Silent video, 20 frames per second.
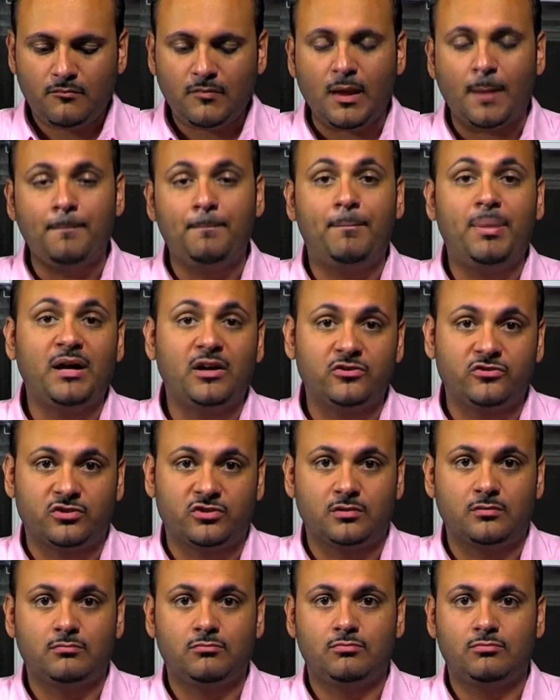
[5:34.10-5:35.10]

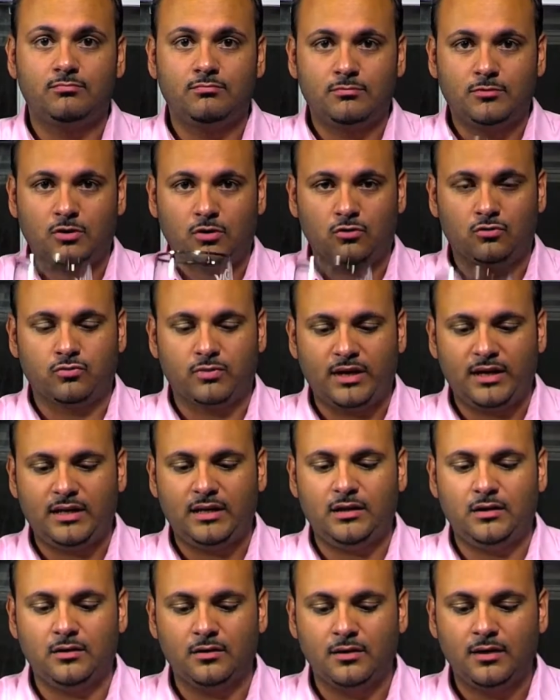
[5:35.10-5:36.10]
Belgian goes right
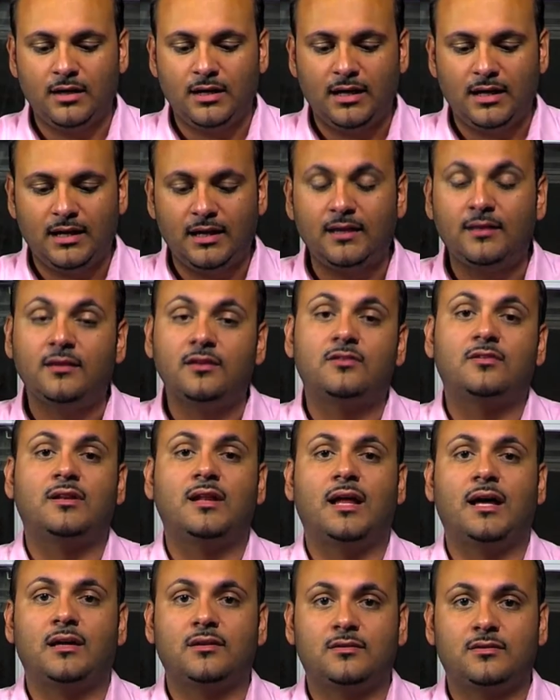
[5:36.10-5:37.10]
here in this
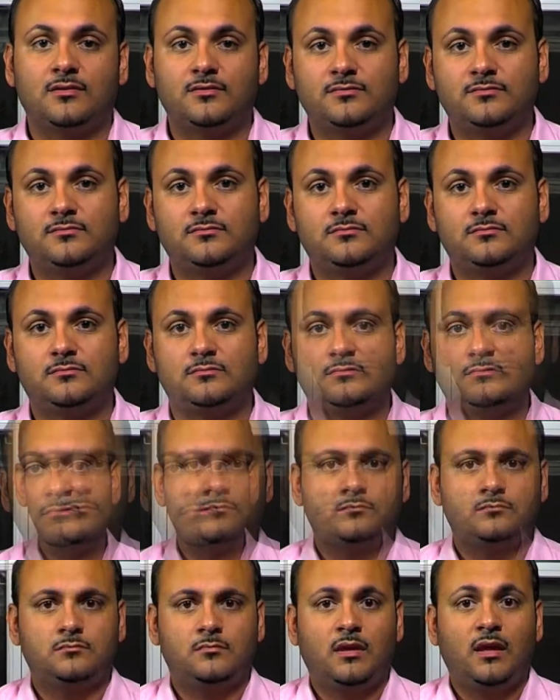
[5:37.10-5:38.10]
glass.
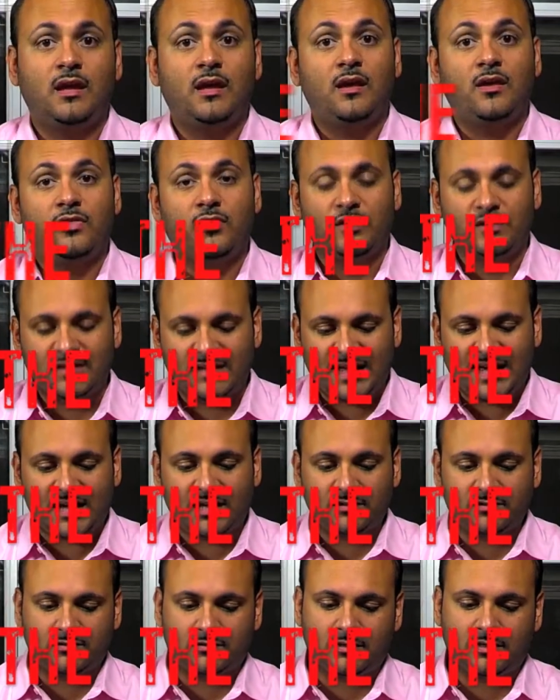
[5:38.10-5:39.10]
The
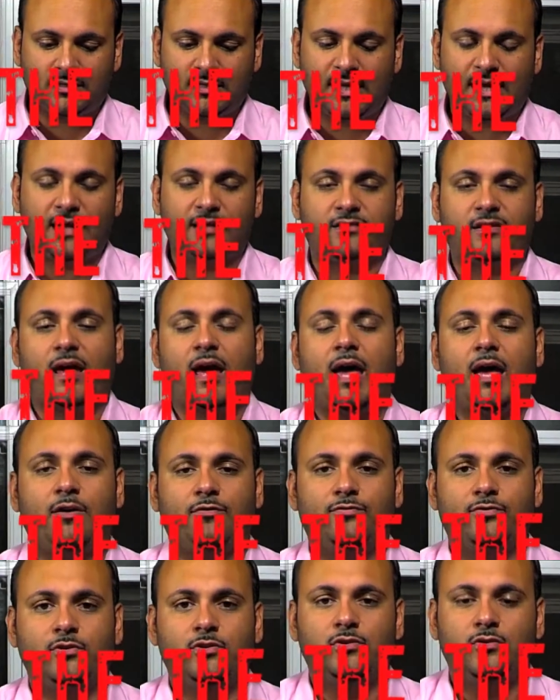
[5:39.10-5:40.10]
last glass I
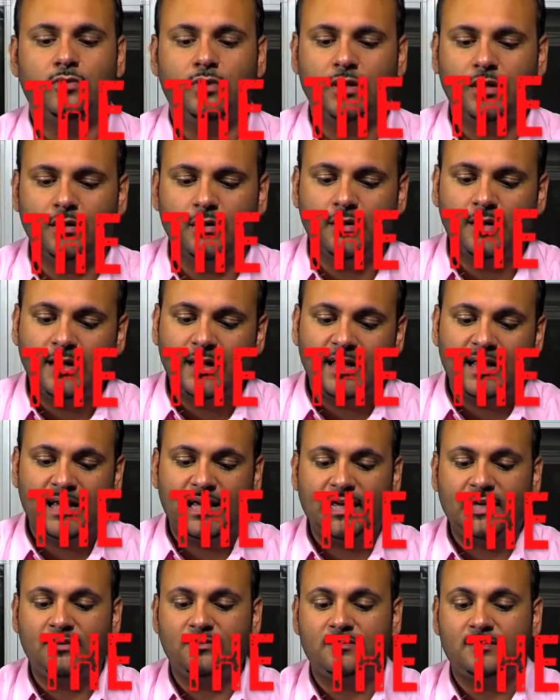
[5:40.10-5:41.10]
have for you here
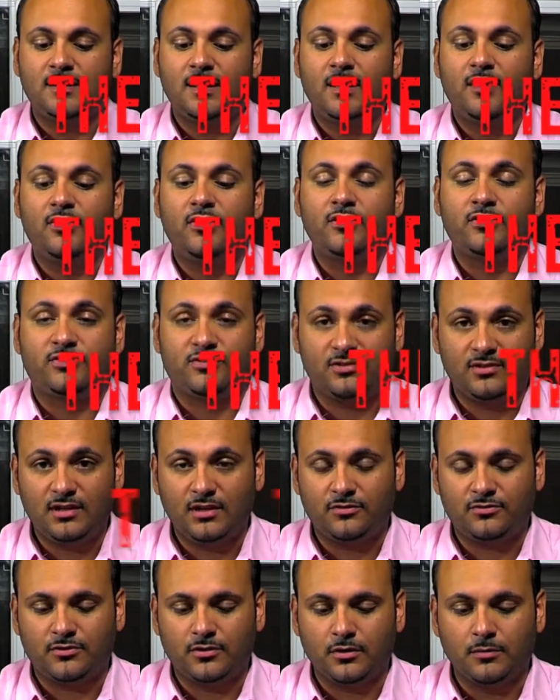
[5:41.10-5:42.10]
is the
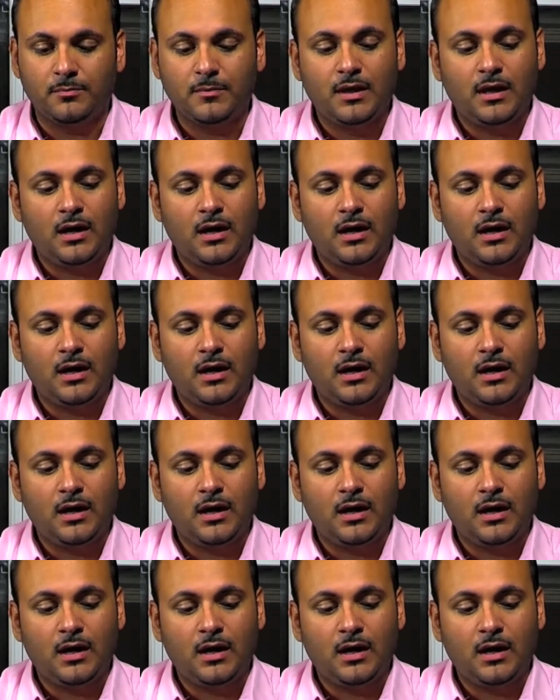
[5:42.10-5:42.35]
Snifter.